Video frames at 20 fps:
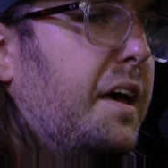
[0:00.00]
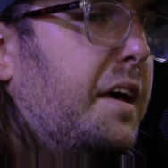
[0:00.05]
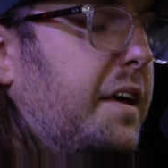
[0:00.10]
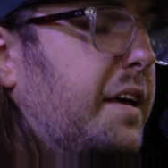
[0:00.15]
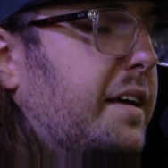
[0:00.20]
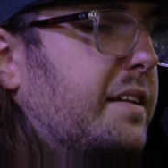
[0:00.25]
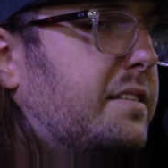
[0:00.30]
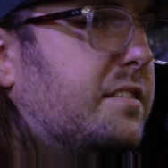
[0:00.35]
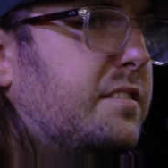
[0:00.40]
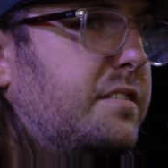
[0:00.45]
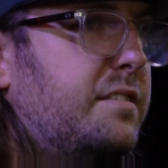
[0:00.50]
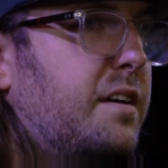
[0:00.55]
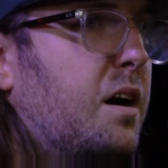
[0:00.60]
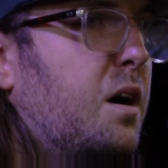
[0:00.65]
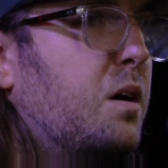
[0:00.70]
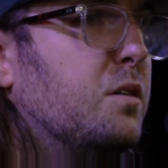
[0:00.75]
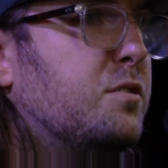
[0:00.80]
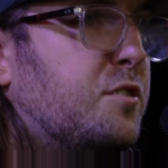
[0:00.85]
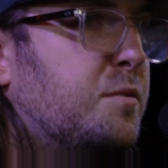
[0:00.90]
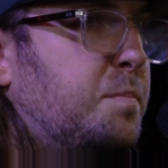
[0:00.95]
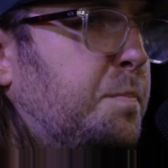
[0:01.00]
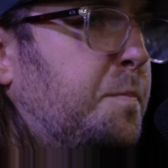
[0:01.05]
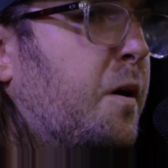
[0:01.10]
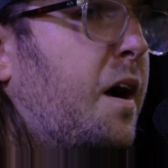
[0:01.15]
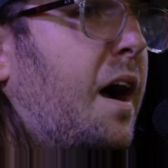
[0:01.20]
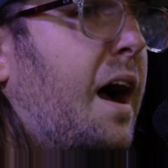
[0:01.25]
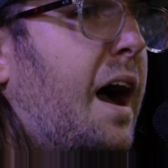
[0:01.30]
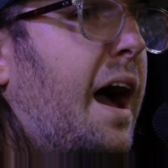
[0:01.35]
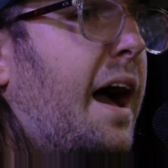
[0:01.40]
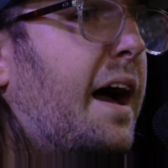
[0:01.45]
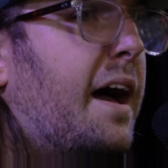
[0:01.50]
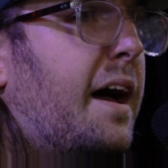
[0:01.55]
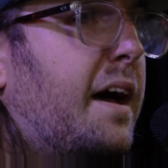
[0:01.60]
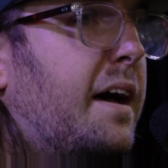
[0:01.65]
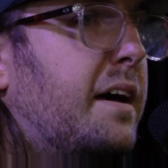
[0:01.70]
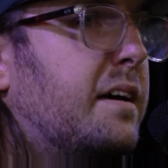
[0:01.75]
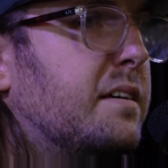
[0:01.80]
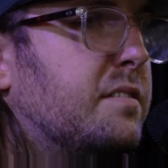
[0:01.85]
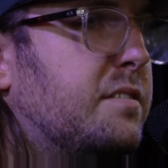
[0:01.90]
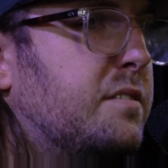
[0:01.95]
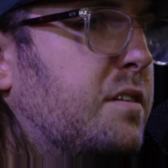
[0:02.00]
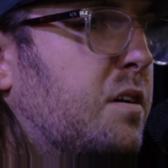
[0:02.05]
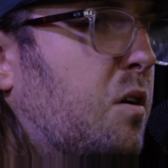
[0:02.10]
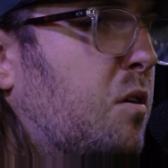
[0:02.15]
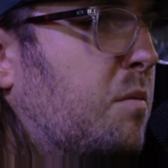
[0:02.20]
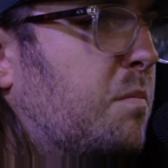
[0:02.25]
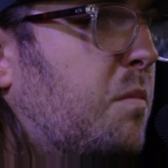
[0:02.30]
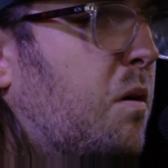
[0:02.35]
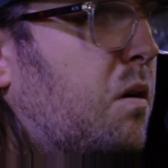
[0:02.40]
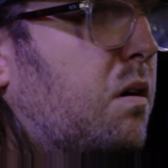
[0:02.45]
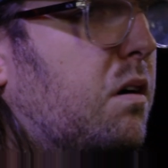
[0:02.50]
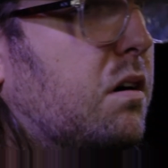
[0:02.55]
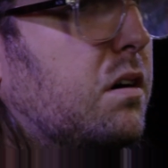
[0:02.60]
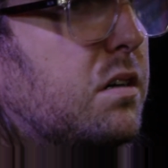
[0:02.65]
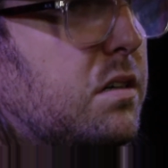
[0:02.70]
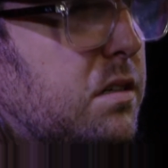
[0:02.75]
It's no surprise no more.